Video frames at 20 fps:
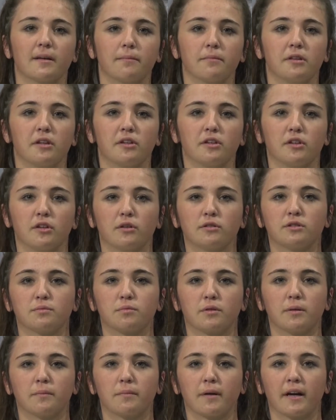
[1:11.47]
something to do,
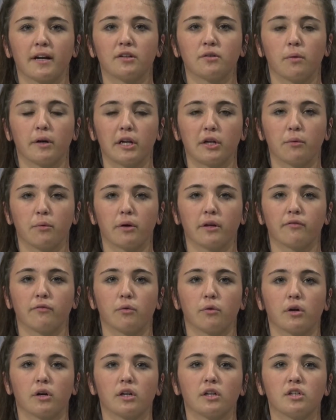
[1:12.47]
Spring Break
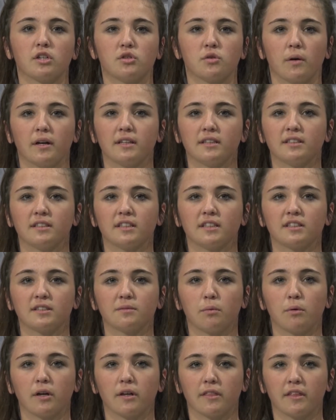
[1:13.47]
2024? Join us in
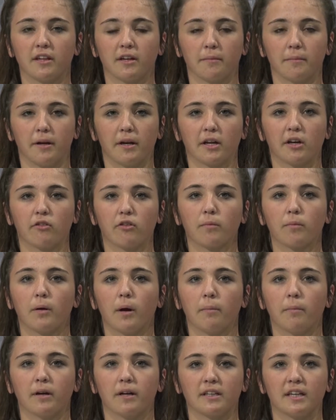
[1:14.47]
exploring the Dominican
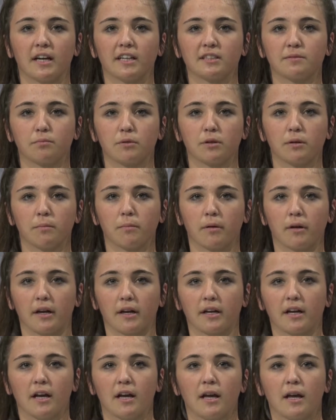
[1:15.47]
Republic next spring
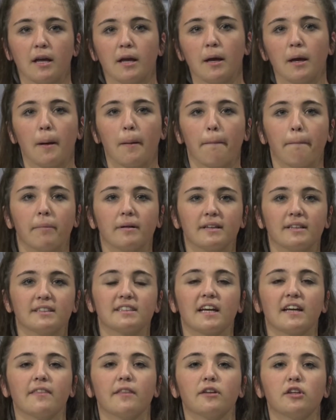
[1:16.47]
break.
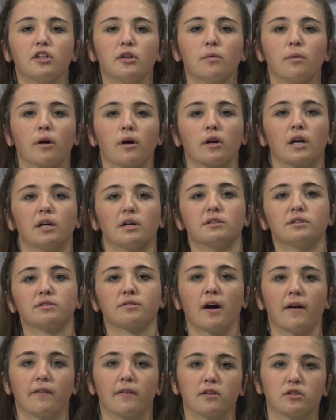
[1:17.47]
Please scan the QR codes
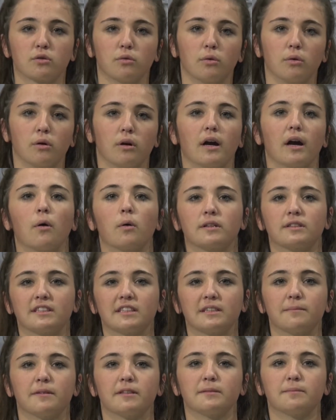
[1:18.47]
around the school or
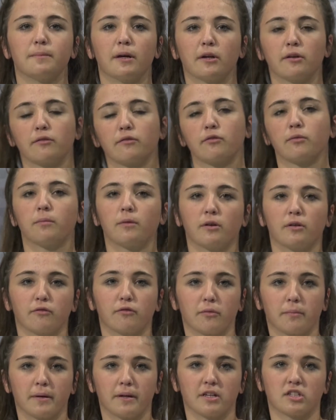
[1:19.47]
see Ms. Benner for more
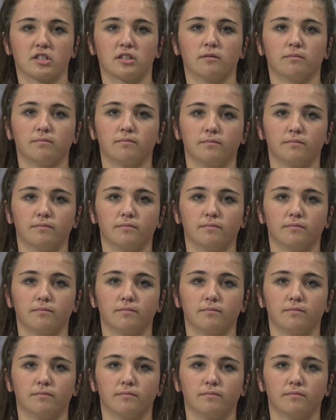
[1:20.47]
information.